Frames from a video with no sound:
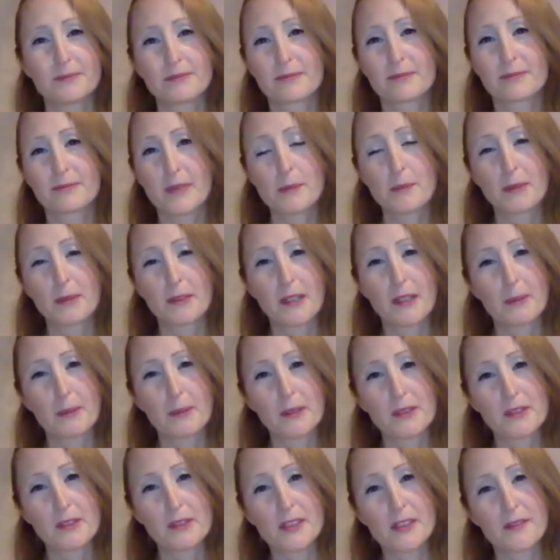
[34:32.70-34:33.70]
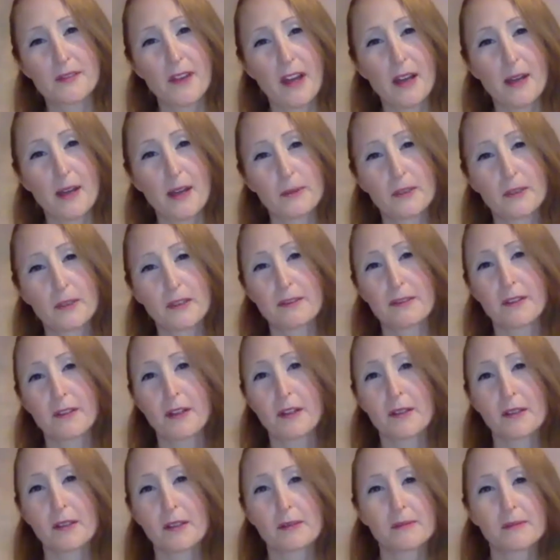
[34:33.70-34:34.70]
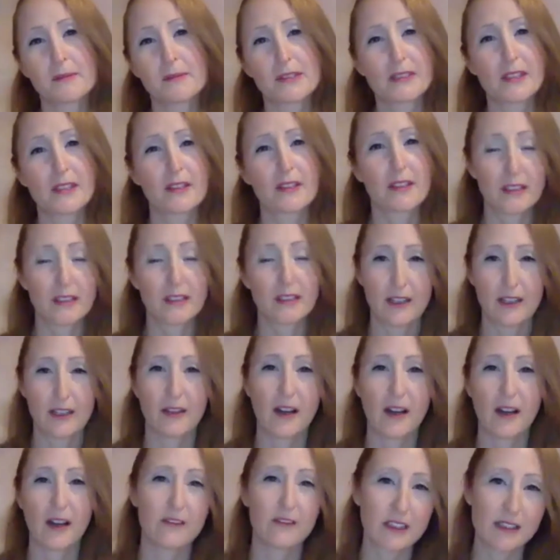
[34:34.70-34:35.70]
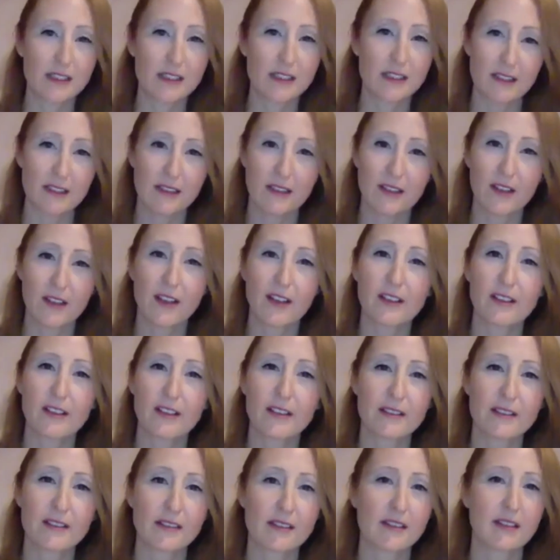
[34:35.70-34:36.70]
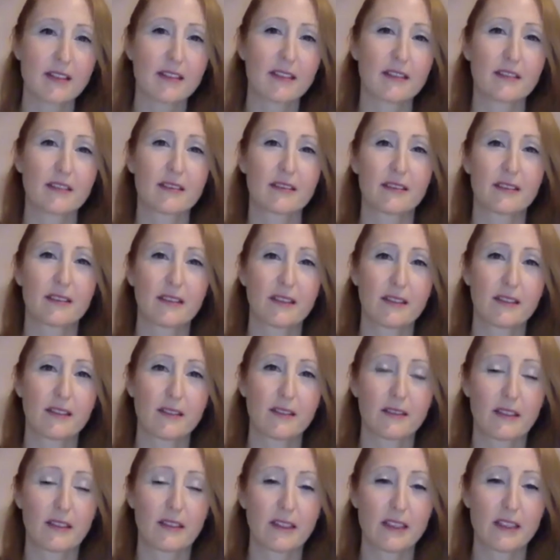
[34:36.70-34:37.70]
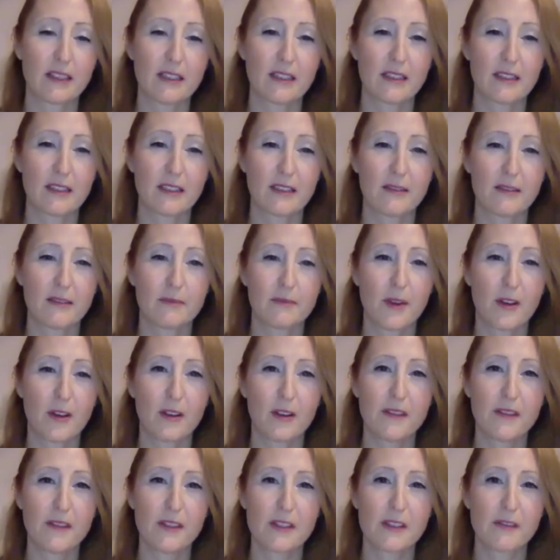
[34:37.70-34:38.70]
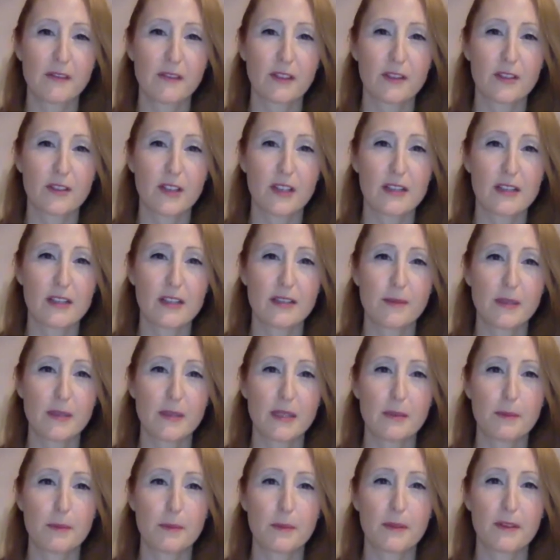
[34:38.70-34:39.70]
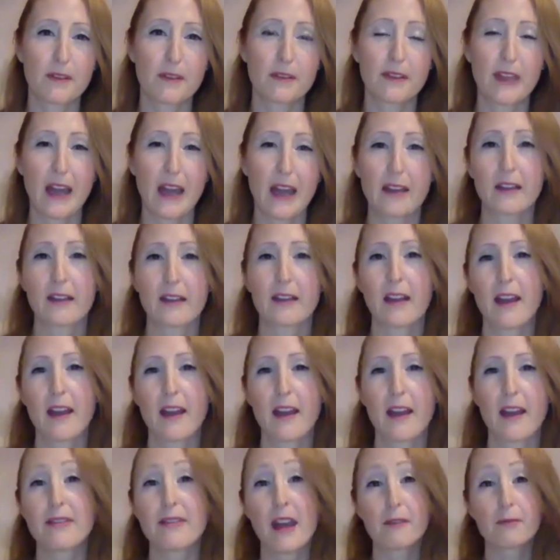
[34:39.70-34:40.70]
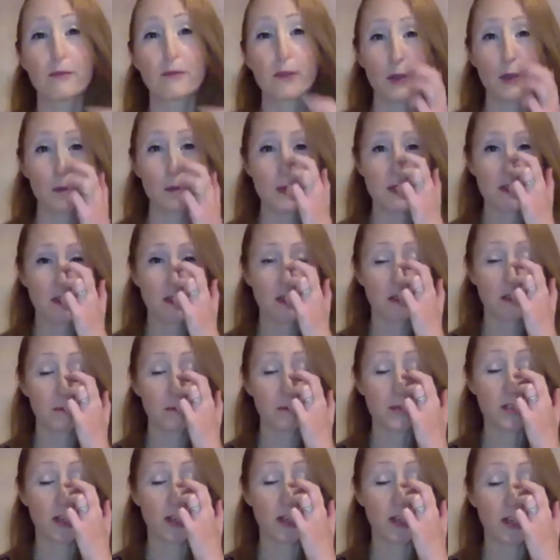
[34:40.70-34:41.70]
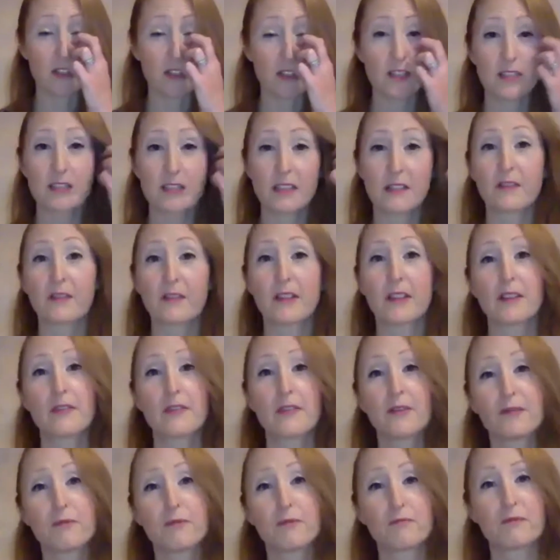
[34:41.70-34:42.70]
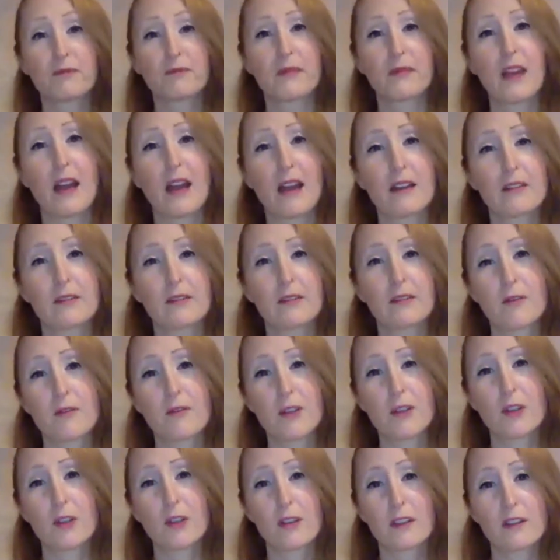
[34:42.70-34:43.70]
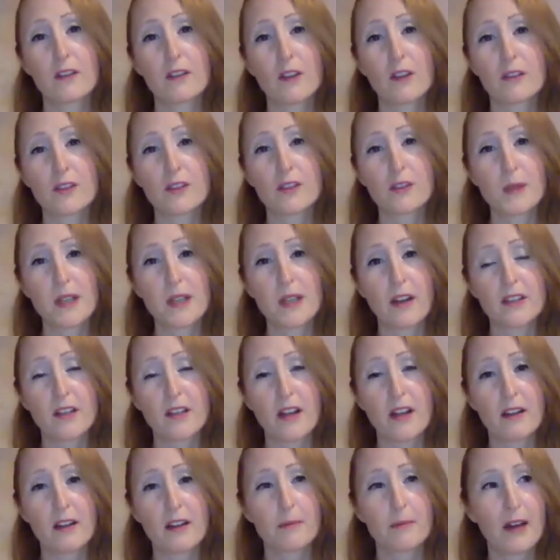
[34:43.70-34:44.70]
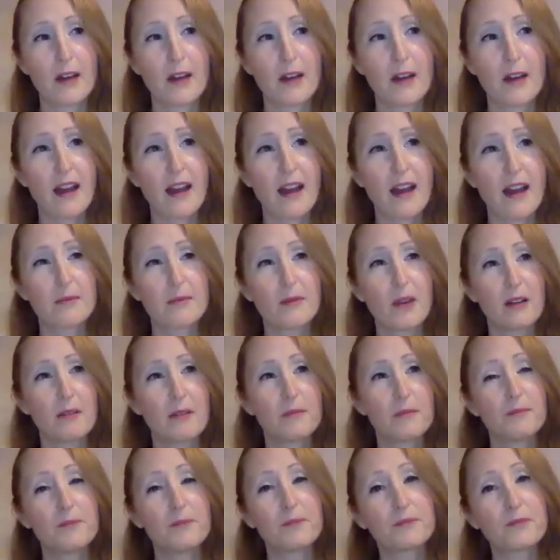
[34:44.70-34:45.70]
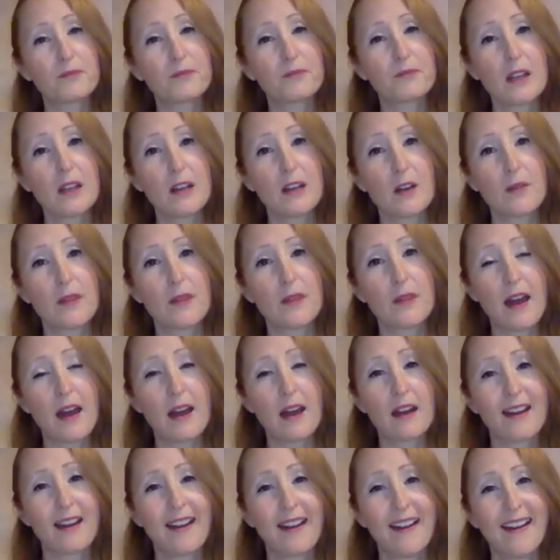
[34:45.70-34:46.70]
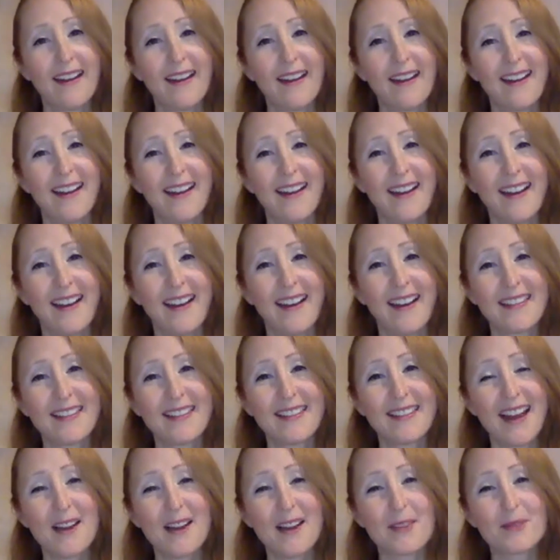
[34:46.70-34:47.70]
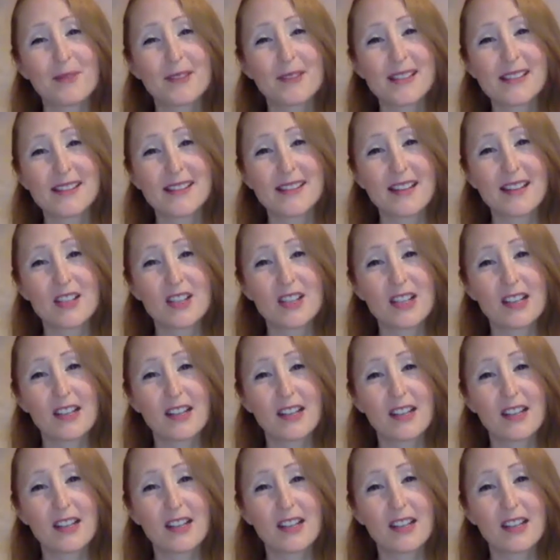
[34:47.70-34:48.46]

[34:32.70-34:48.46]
people I purchased fabric from, to the, you know, obviously the artists, the all the different tradespeople. That rope sculpture, actually, if if you'll indulge me, I'll talk about that. You know, that was such a